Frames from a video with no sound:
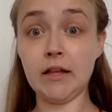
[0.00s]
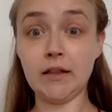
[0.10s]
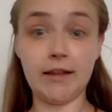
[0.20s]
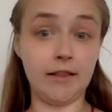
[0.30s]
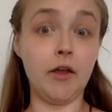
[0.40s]

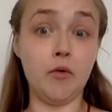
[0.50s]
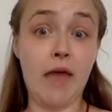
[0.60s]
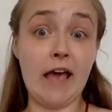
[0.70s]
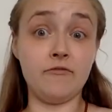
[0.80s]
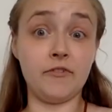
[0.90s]
let alone
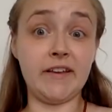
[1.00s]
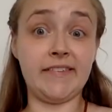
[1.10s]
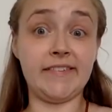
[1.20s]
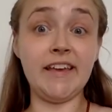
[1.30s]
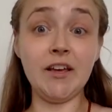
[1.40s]
every
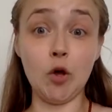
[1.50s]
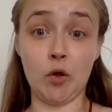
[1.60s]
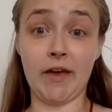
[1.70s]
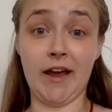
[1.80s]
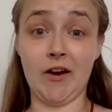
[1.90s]

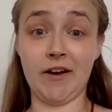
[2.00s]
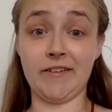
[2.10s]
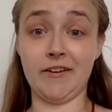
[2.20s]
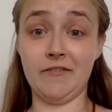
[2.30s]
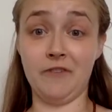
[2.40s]
single
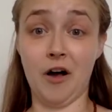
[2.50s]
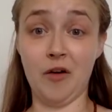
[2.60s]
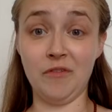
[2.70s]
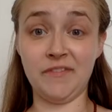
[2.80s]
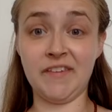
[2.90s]
character
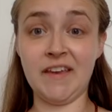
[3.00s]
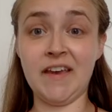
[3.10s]
involved.